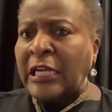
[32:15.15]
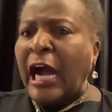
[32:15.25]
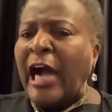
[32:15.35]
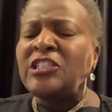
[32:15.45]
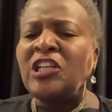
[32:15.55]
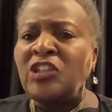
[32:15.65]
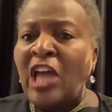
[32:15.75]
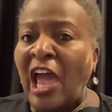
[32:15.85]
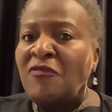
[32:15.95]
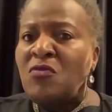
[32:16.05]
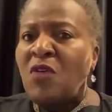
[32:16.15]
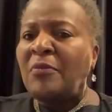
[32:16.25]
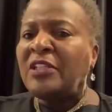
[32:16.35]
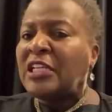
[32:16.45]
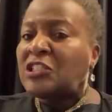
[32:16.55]
I say to every
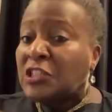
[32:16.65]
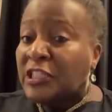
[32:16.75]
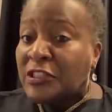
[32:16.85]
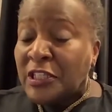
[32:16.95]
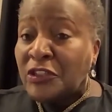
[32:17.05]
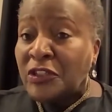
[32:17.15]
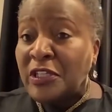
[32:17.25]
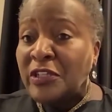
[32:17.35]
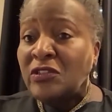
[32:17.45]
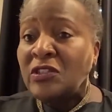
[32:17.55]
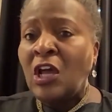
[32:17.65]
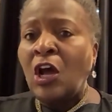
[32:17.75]
woman that's listening to this,